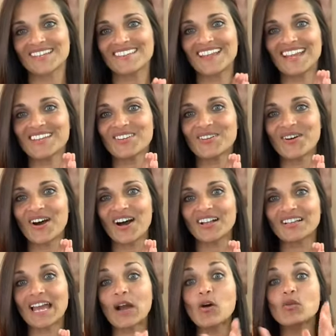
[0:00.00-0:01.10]
Thank you
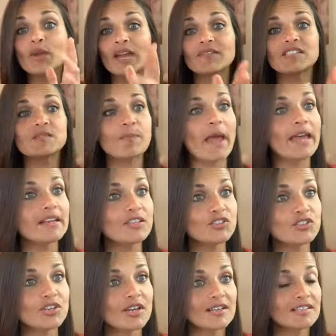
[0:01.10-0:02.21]
all. Oh, we have a
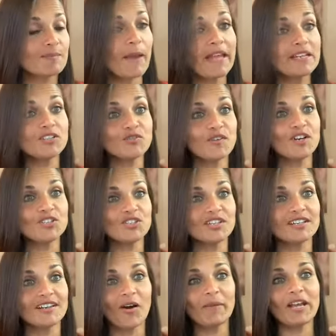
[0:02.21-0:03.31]
Spanish Spanish
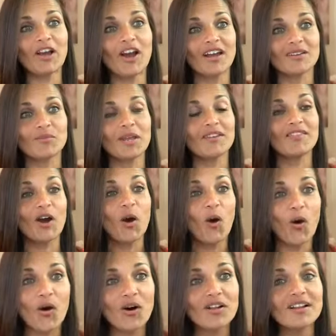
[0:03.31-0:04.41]
version. Oh my god, we have a
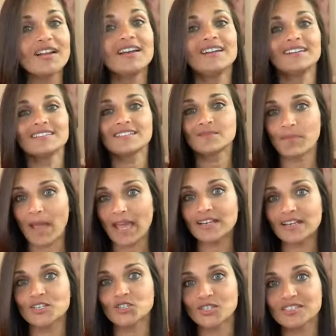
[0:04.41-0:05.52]
whole
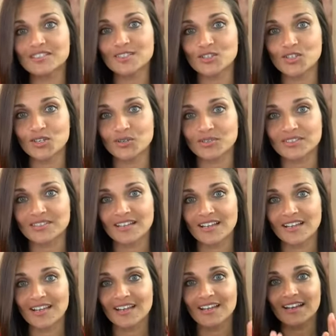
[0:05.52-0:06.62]
Spanish institute.
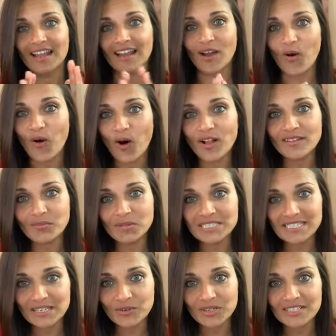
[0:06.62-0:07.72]
Like all the
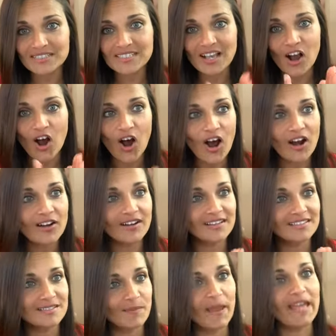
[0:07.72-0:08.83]
materials are
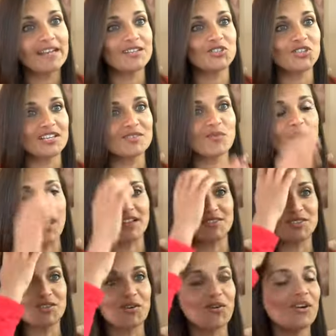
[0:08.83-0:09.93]
in Spanish as well.
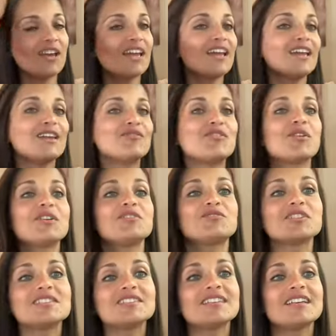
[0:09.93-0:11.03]
So if you're
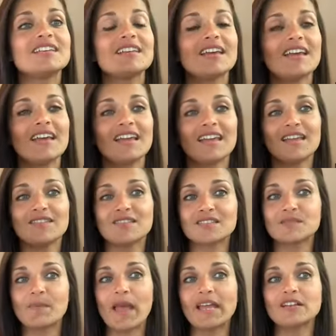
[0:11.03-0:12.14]
interested in the
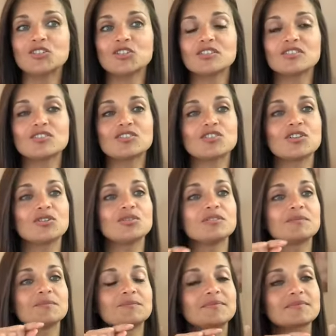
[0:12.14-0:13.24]
Spanish
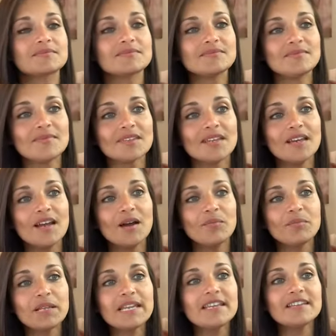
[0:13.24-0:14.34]
Institute,
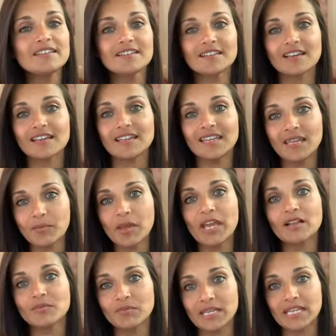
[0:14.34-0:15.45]
please
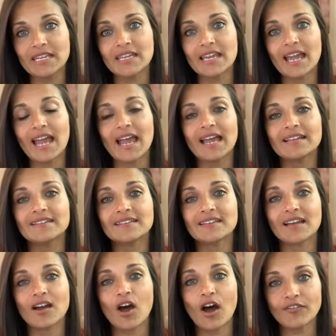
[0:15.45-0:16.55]
email me at
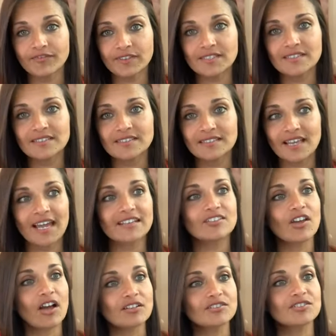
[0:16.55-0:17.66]
office at
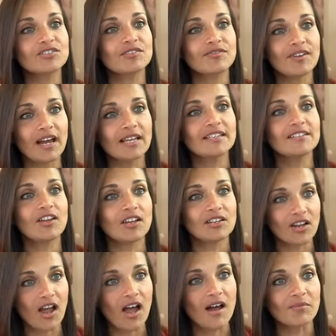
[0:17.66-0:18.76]

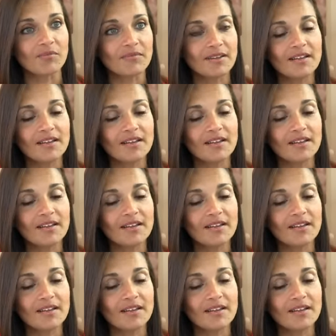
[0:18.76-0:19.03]
drshefali.com.